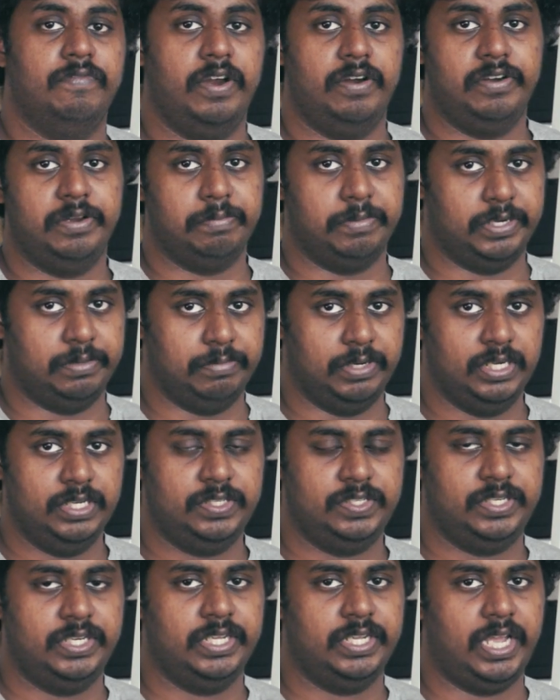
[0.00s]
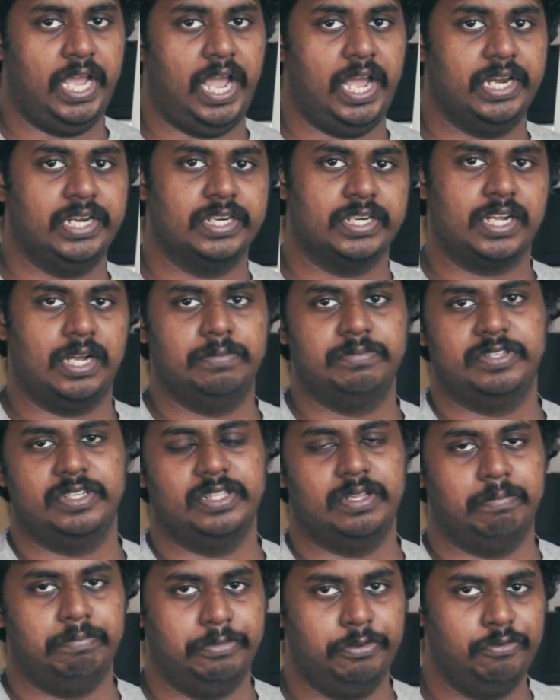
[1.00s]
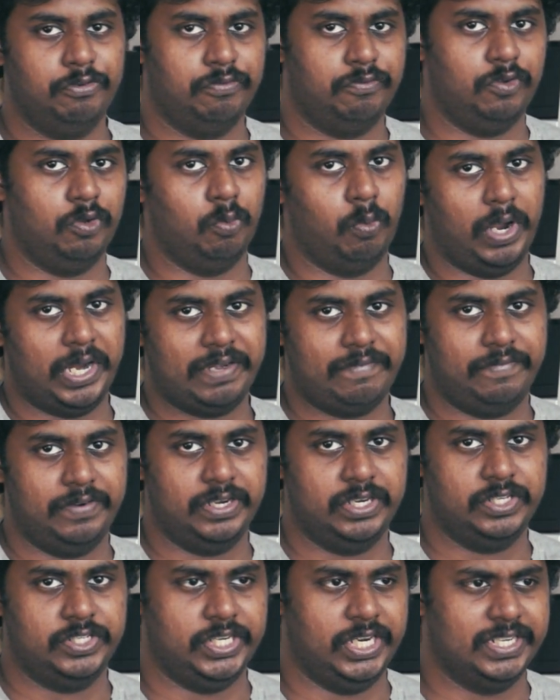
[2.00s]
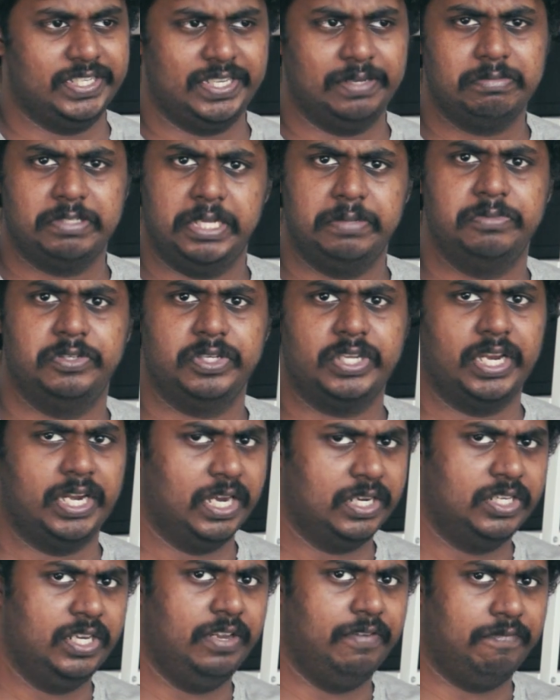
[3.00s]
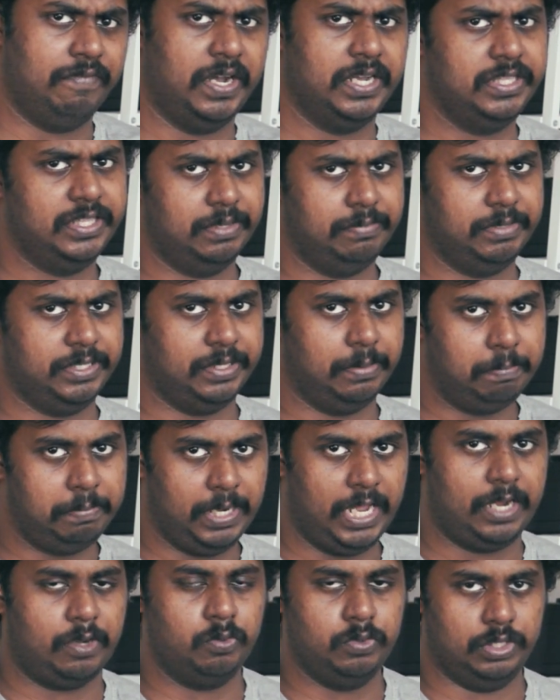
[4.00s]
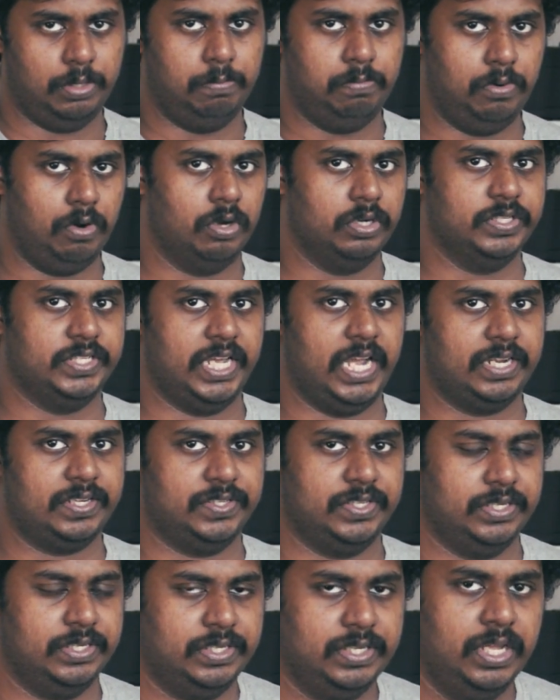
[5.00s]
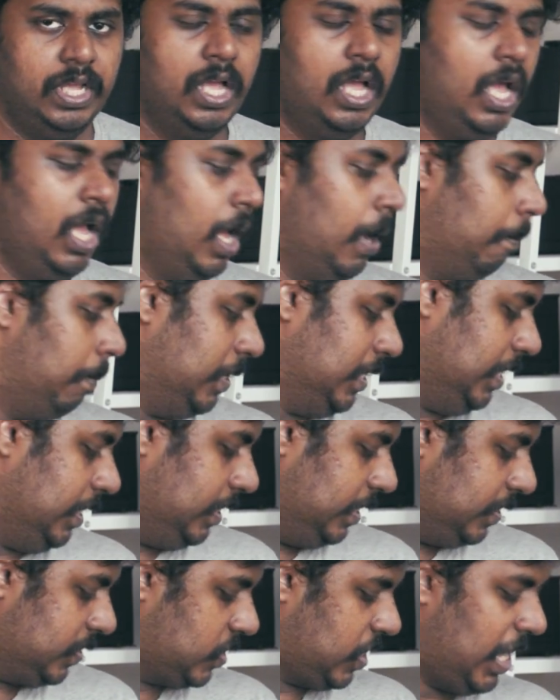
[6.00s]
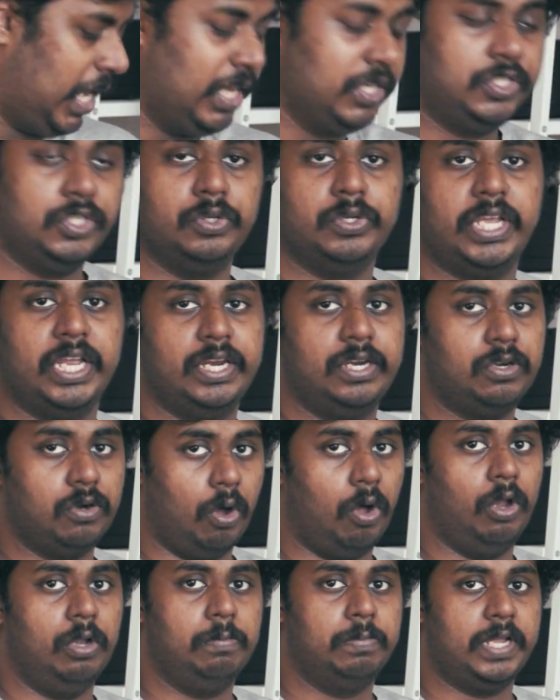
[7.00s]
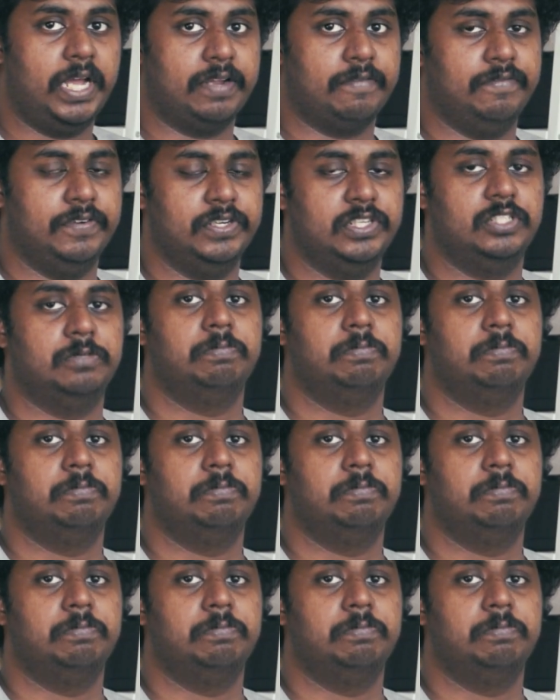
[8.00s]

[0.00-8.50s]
very minimalistic, and it comes in the beautiful white finish, and sometimes you can actually find them in the black with a bronze accent. But in this case, you get an all black finish,